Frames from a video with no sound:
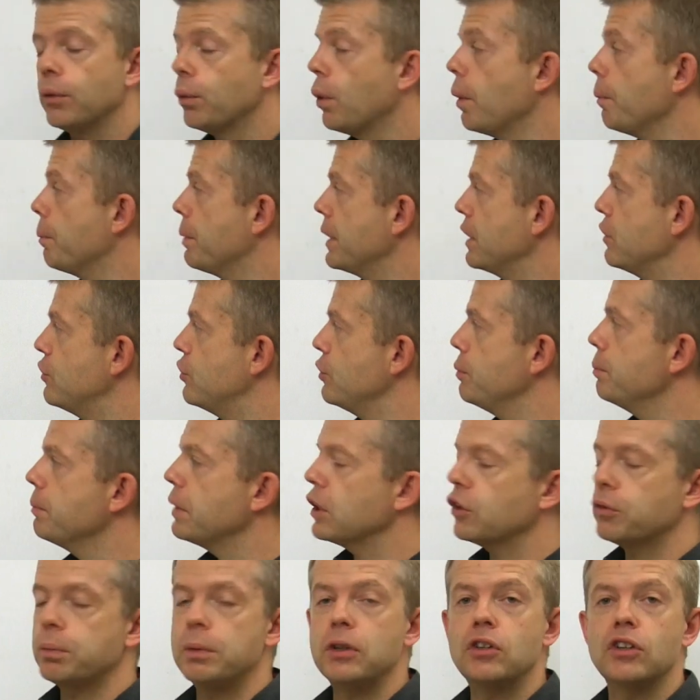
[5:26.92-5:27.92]
The one place you
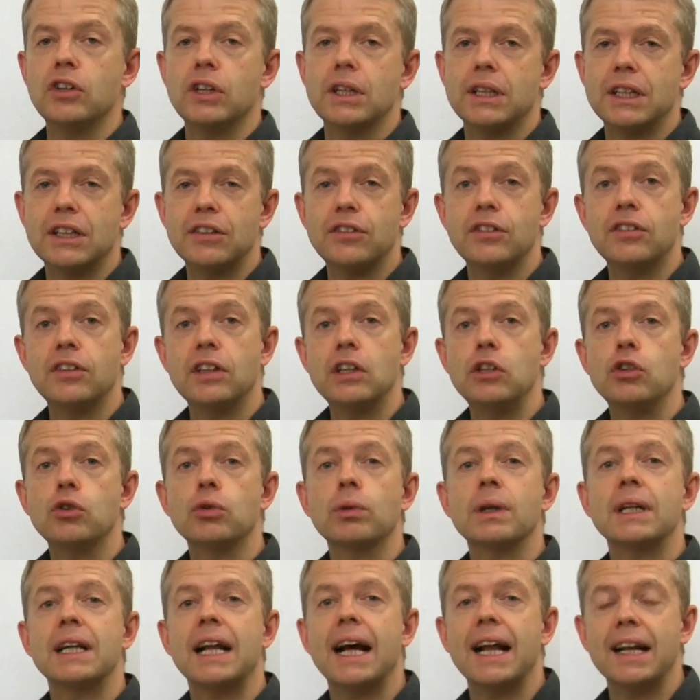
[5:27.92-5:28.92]
must be doing this is in
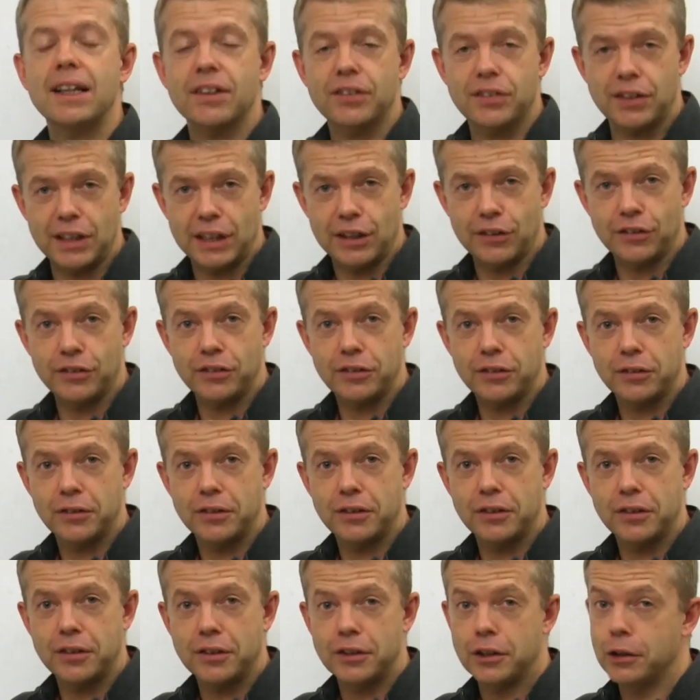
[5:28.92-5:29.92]
your analysis.
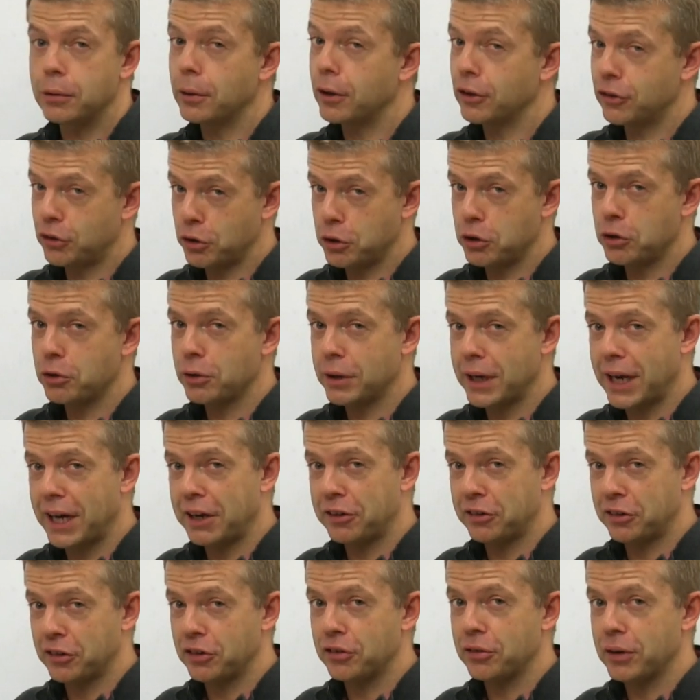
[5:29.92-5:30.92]
You are doing your
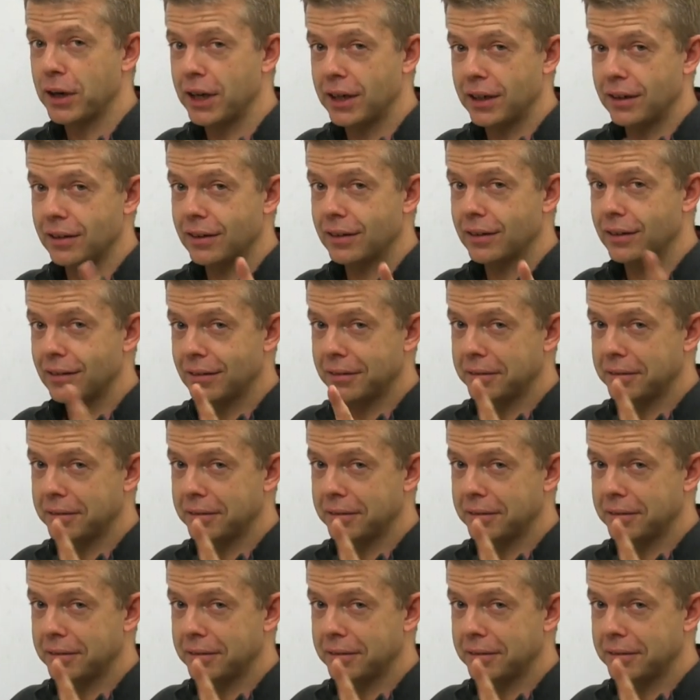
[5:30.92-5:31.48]
analysis, right?